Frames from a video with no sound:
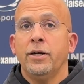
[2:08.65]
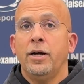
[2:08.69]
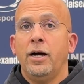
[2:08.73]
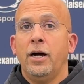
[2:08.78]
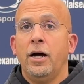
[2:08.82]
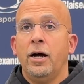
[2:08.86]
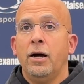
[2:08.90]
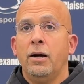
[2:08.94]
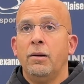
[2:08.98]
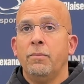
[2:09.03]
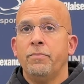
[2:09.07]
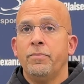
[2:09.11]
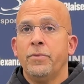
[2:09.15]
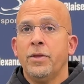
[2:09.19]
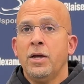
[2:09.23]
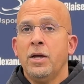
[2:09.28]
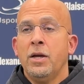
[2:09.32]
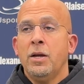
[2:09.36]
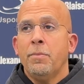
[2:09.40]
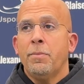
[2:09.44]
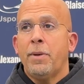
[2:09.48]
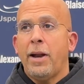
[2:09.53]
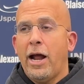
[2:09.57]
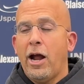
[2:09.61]

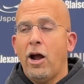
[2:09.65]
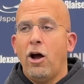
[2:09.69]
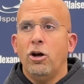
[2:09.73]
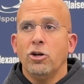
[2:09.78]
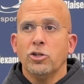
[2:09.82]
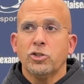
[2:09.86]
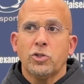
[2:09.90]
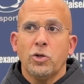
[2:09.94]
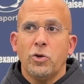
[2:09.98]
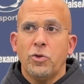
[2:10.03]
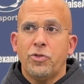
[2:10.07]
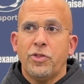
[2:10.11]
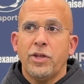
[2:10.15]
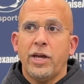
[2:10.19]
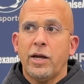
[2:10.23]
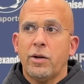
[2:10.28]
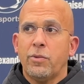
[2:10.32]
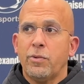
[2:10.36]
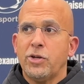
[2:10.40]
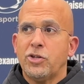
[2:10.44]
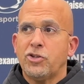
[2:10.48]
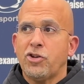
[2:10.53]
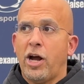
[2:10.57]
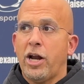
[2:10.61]
But I also think
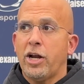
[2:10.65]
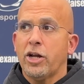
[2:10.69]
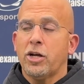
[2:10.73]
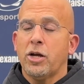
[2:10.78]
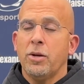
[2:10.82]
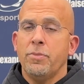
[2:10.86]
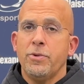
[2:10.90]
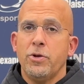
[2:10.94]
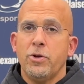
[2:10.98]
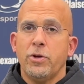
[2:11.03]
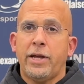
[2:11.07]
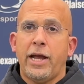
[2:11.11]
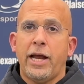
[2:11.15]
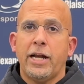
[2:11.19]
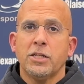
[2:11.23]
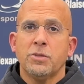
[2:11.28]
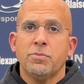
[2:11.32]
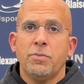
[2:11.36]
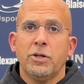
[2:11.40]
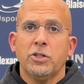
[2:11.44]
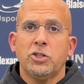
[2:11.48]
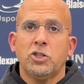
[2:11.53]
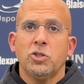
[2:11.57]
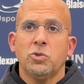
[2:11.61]
we try to communicate as
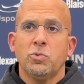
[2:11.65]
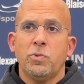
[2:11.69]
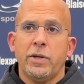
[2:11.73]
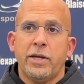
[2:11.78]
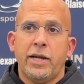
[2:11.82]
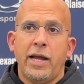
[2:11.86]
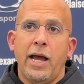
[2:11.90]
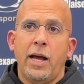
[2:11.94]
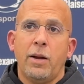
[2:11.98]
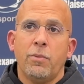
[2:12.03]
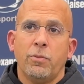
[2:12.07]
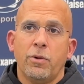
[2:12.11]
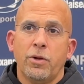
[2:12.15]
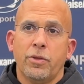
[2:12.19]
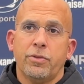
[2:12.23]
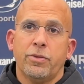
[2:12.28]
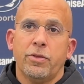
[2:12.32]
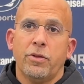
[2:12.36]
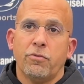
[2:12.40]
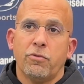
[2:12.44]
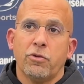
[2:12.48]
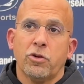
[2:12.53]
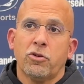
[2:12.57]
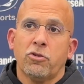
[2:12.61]
much as we can with
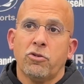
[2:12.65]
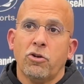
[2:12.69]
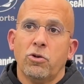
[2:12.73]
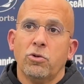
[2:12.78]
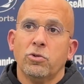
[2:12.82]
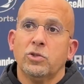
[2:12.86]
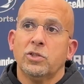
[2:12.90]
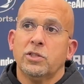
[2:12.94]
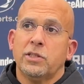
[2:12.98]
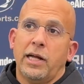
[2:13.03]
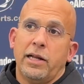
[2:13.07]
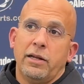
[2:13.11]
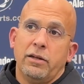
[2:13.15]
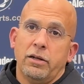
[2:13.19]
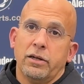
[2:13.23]
the recruits that,